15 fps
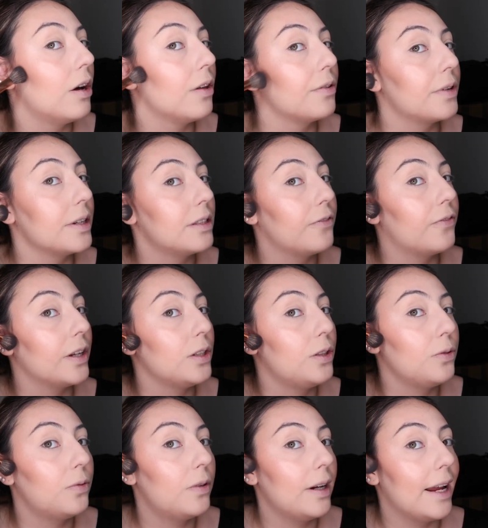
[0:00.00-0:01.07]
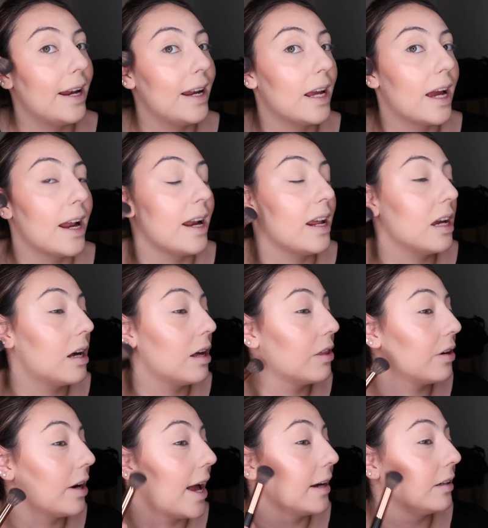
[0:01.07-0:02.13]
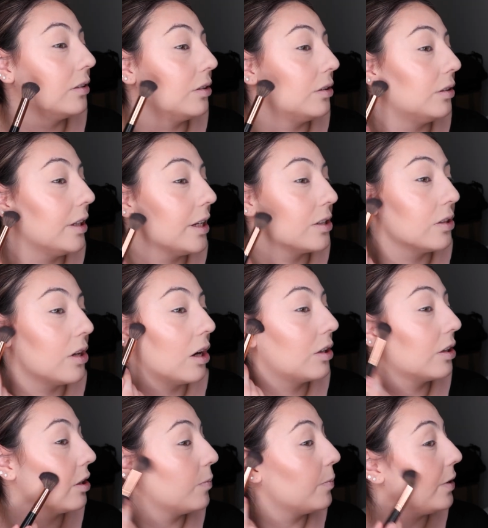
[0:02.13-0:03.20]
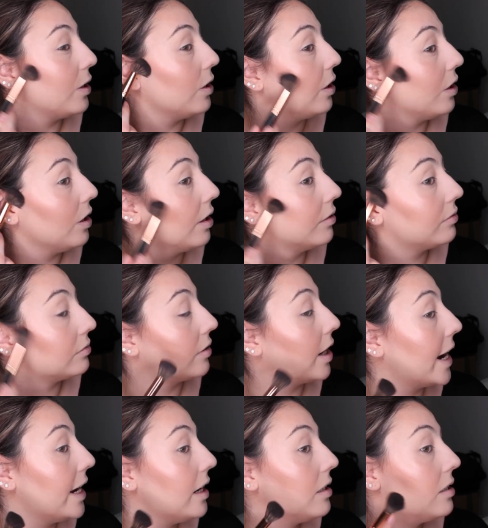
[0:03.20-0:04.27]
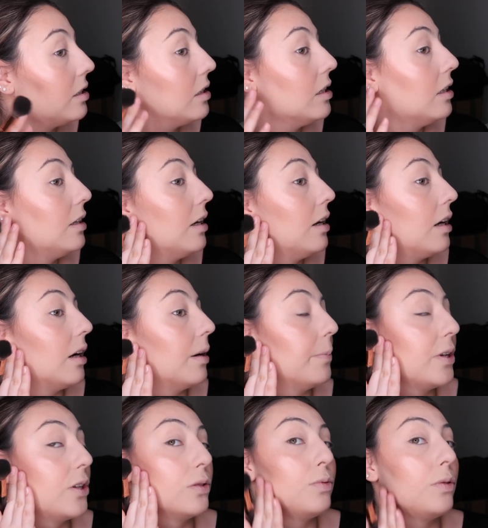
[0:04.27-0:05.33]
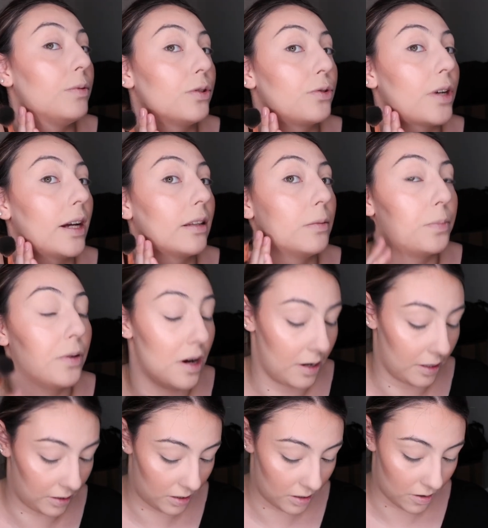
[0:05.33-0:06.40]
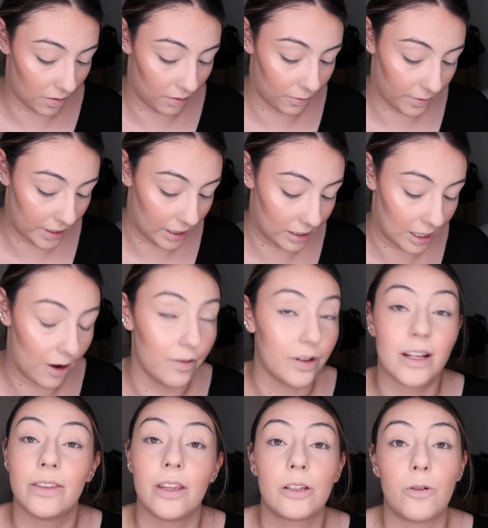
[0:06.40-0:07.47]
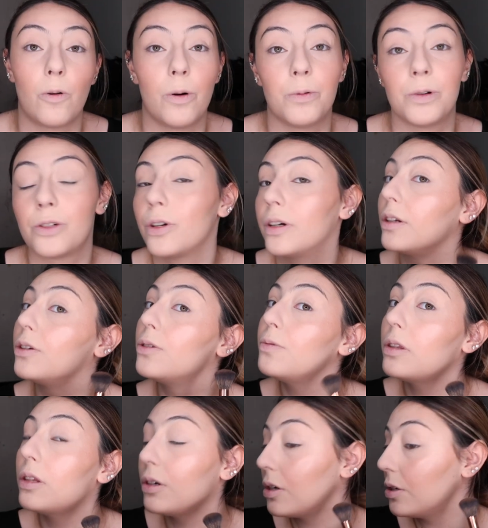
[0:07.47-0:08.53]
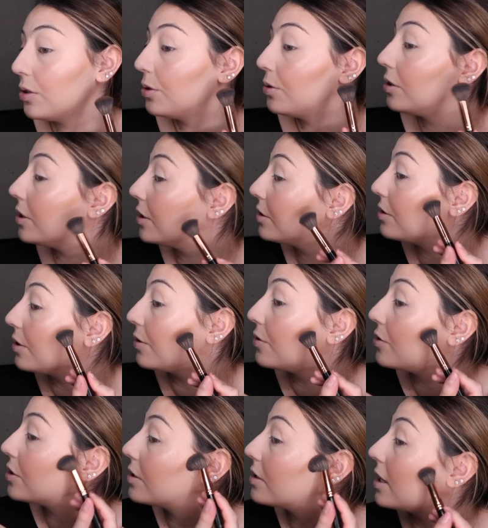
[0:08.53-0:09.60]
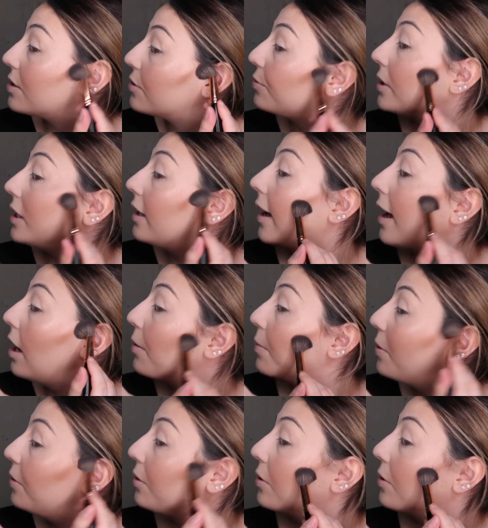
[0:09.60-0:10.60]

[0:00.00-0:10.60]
Otherwise, if I do any other angle, it's not going to be right, because we will drag the product all the way down, and that's not what we're trying to do with the contour. So just as a recap,